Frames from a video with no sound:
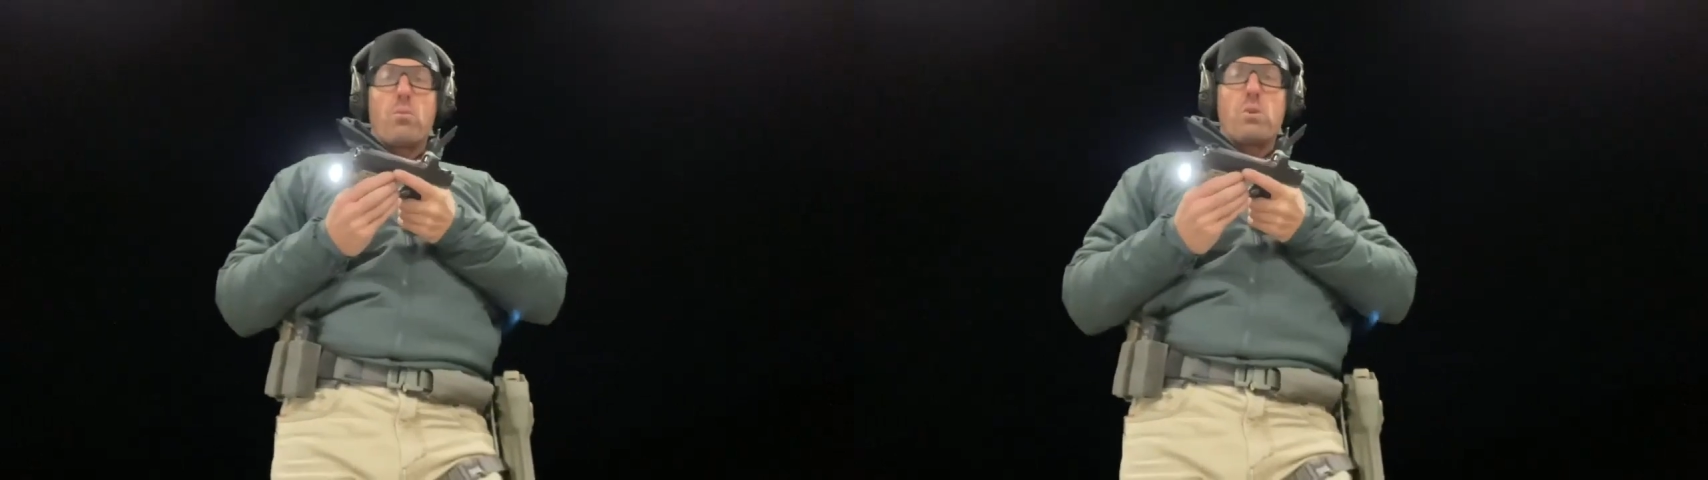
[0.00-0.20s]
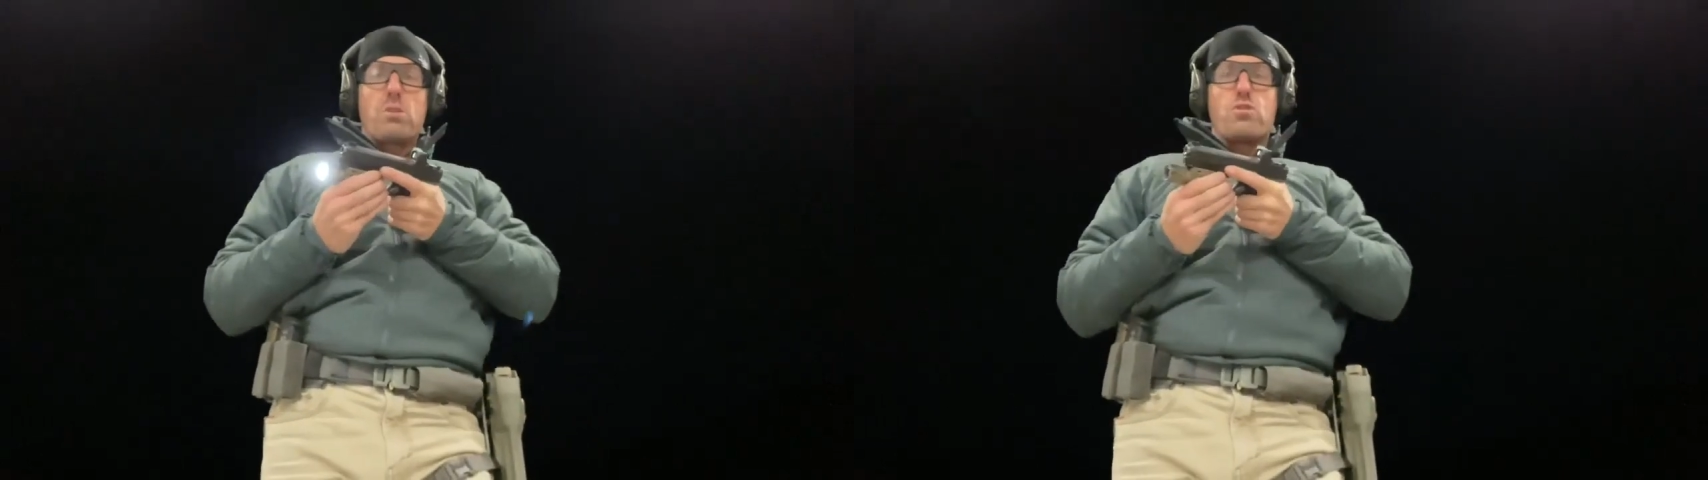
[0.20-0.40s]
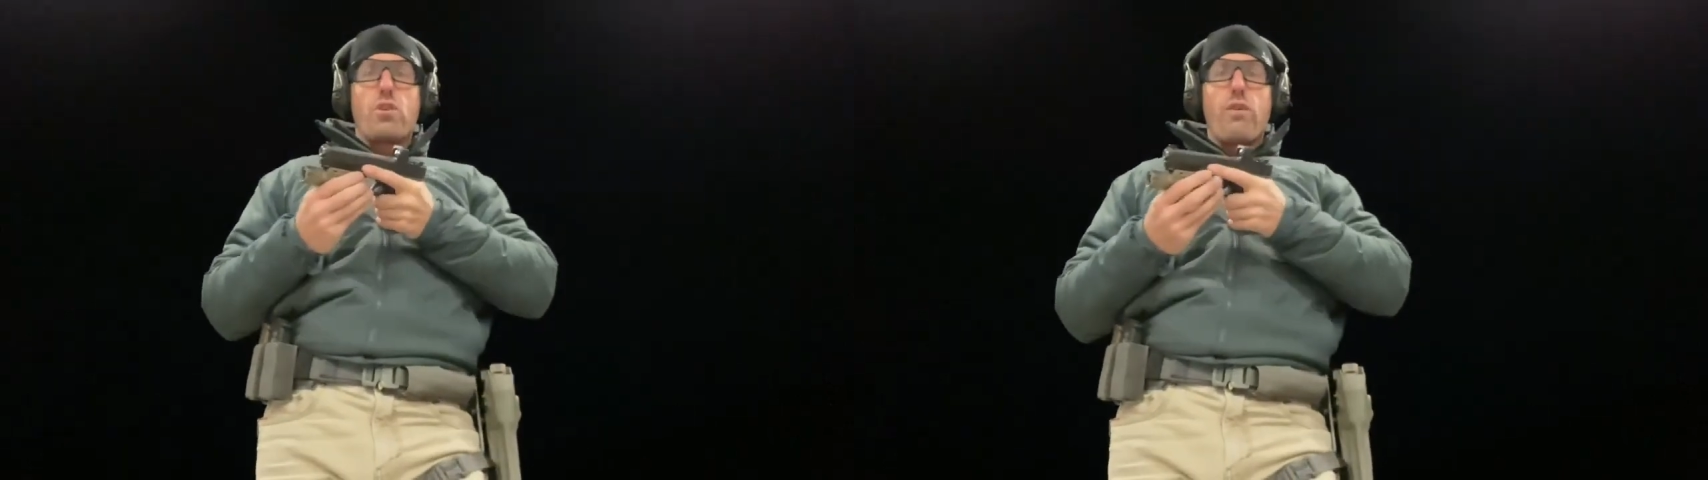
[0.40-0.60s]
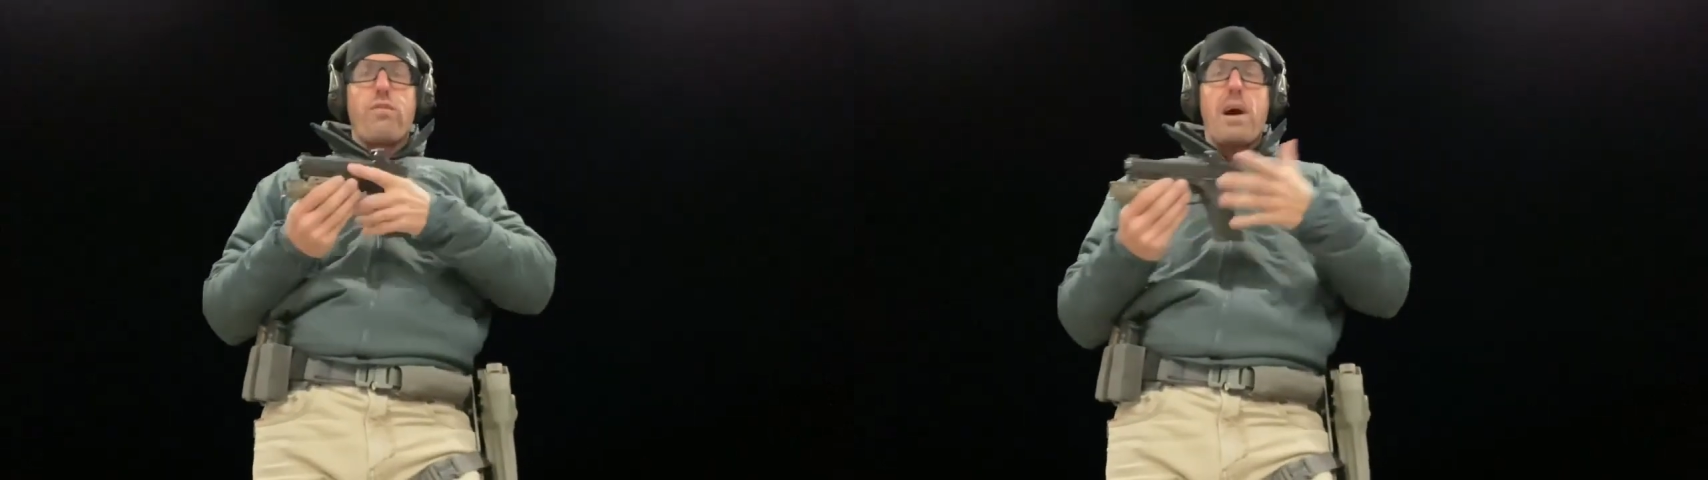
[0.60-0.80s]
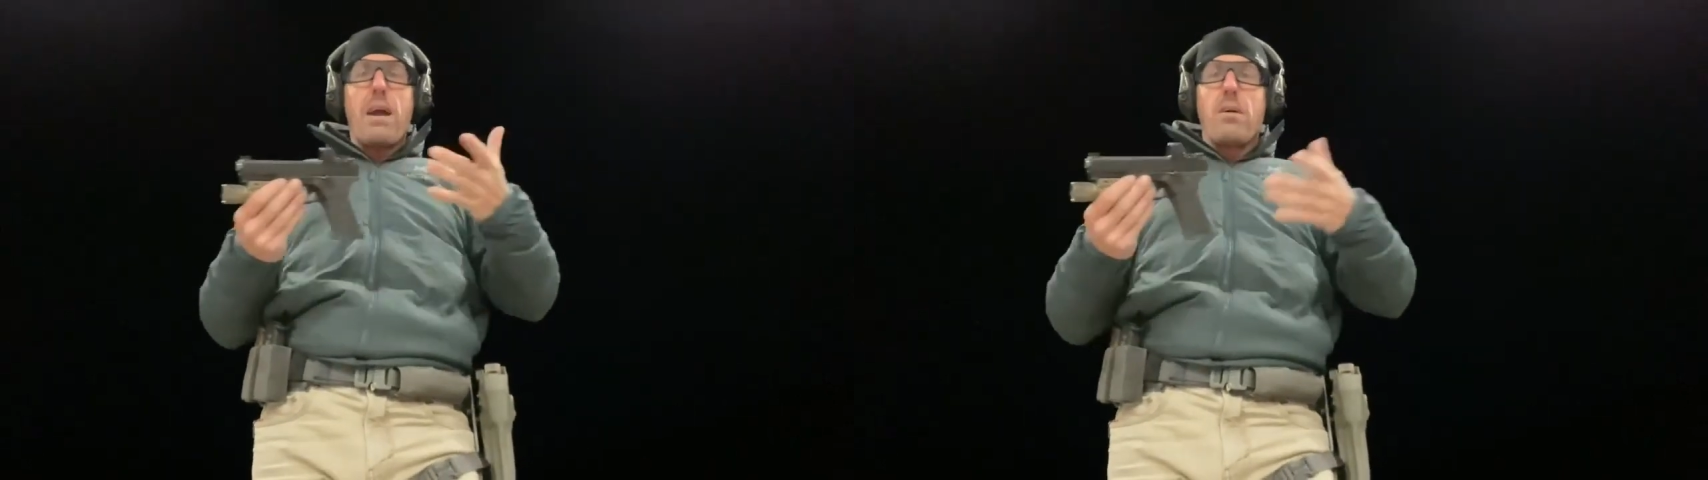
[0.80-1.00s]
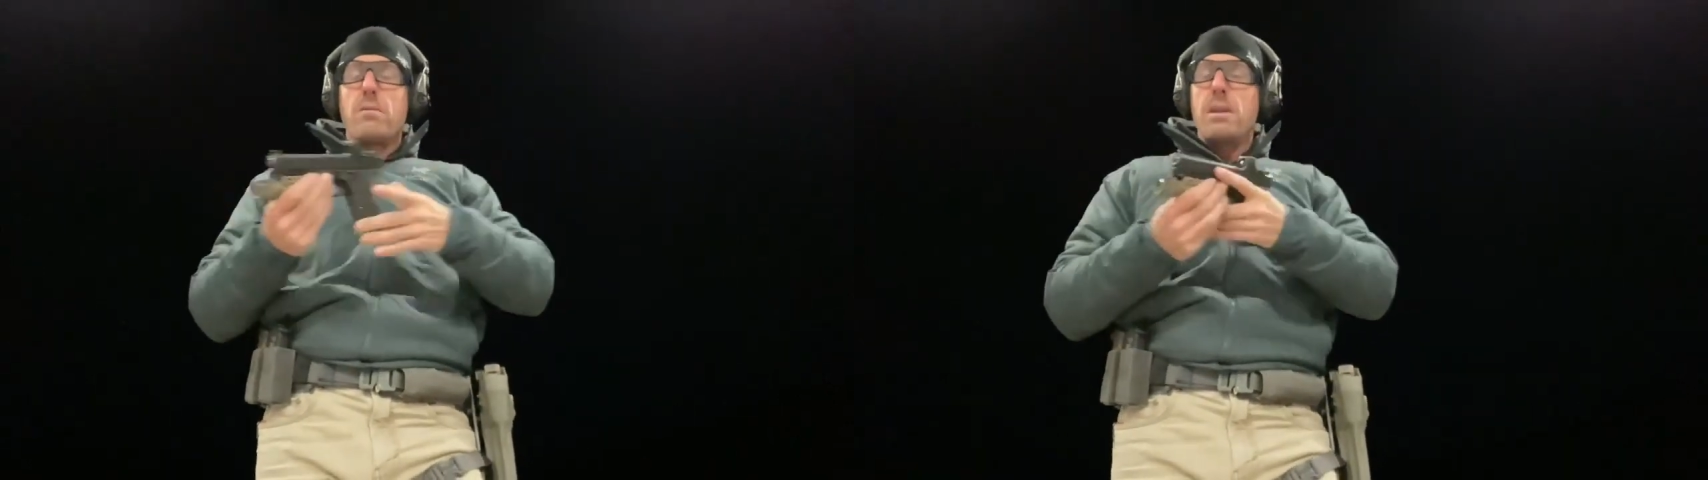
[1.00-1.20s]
With the Surefire,